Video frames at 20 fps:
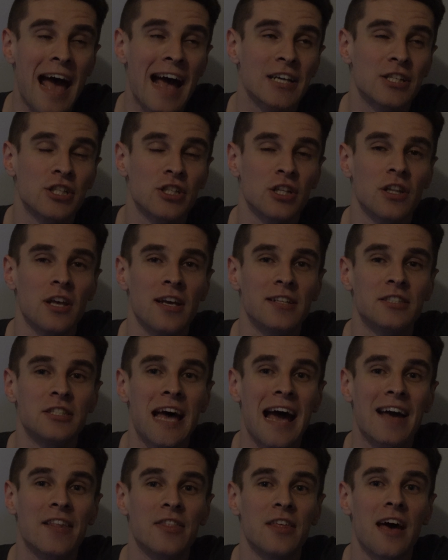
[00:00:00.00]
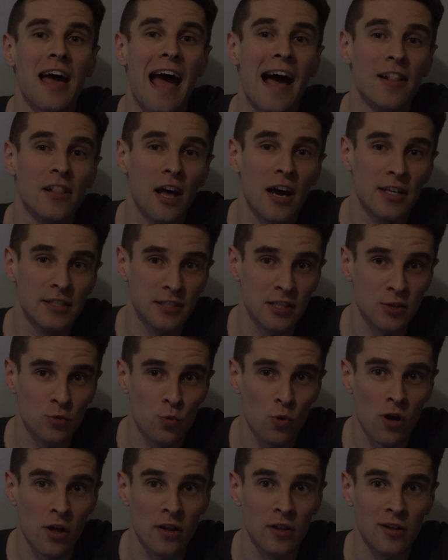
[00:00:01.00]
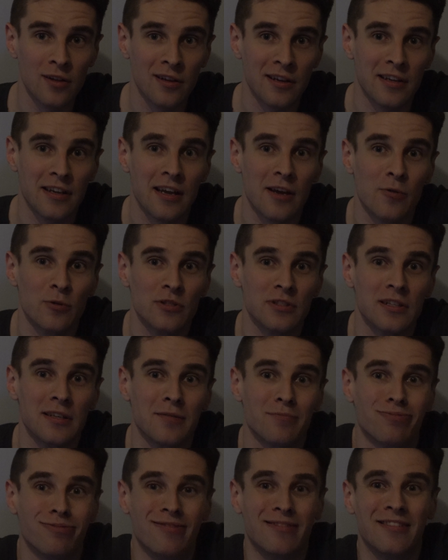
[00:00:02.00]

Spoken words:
actually attacked the allies as well, and I was like,